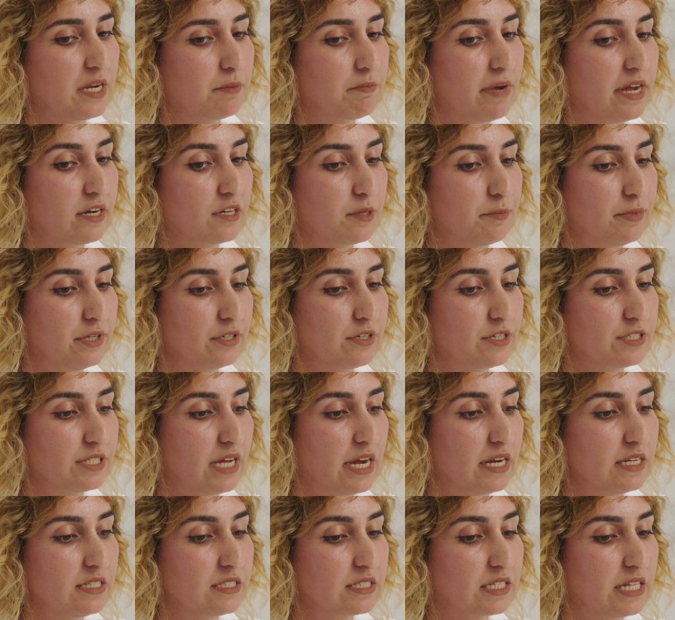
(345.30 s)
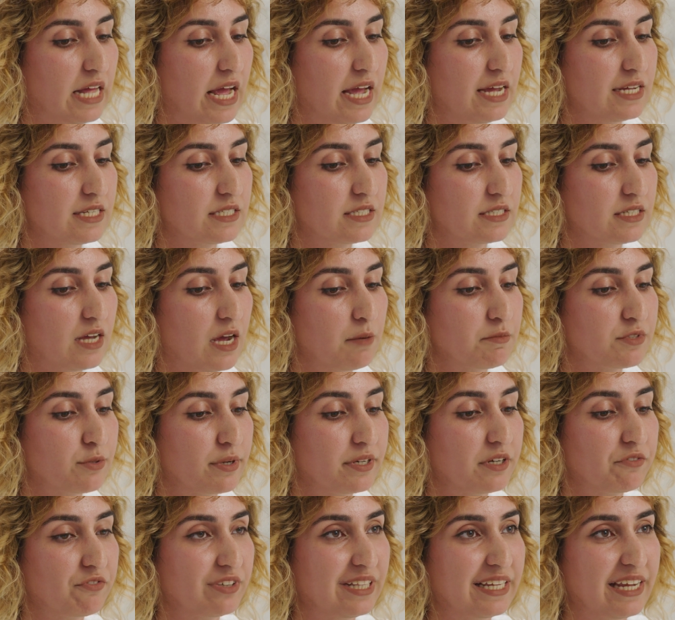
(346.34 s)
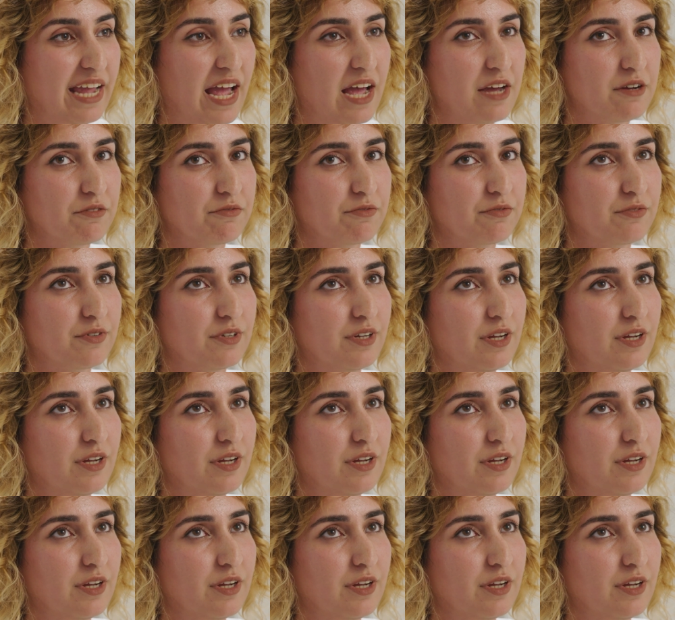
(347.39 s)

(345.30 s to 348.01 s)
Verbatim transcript: in my computer science class. Um, so I didn't really have